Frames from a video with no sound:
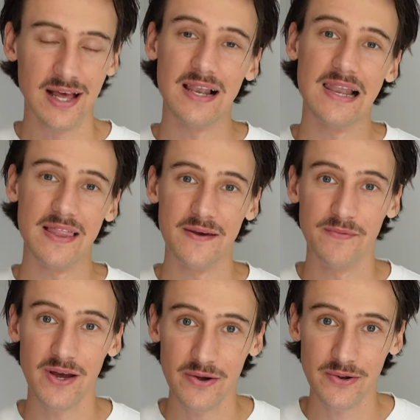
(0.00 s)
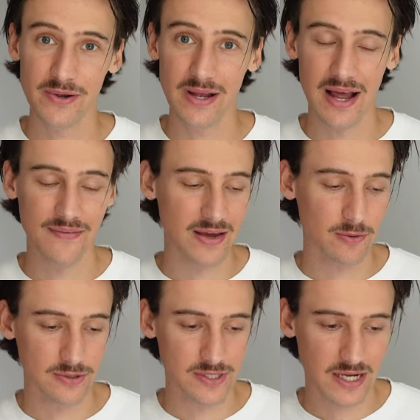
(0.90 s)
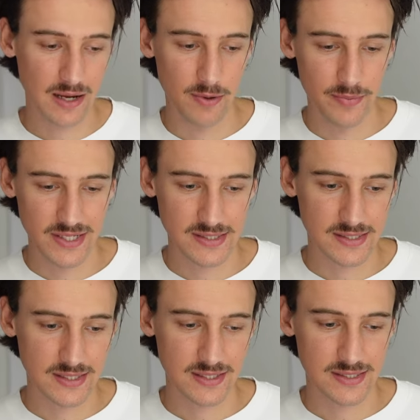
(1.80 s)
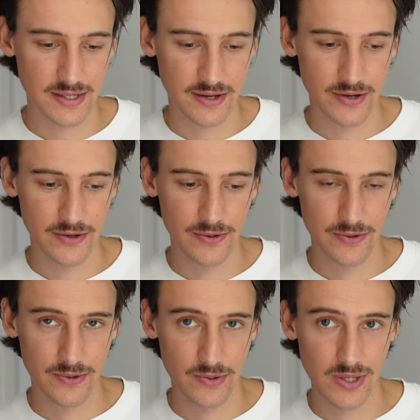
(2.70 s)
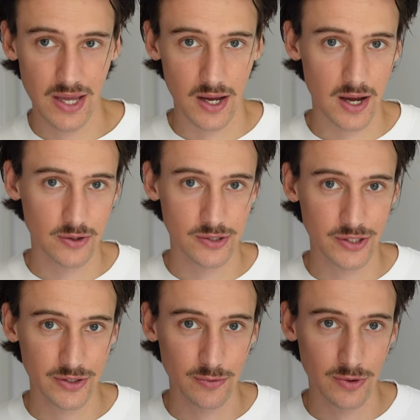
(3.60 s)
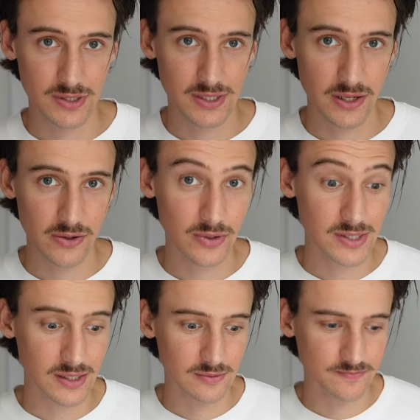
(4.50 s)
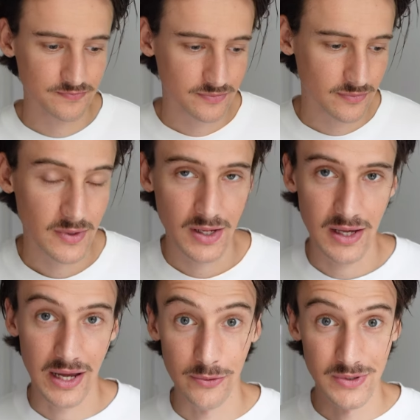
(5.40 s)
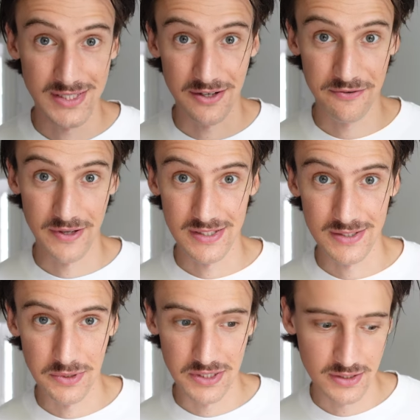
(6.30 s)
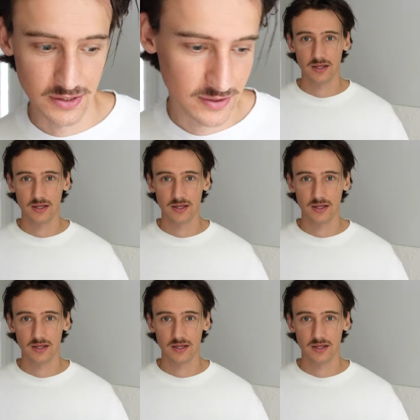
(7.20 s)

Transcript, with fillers: let them know. And there was a couple of bits. So yeah, I'll show you what I got this time. And all this stuff fits, which is good.